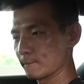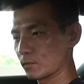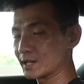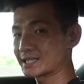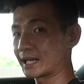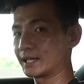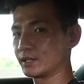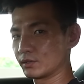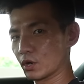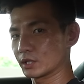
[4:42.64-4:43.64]
What's slightly
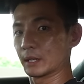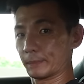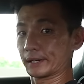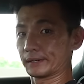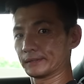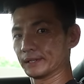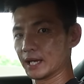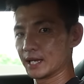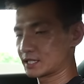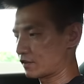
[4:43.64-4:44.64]
not typical
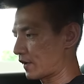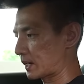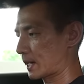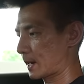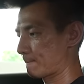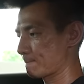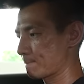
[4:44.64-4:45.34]
is the fact that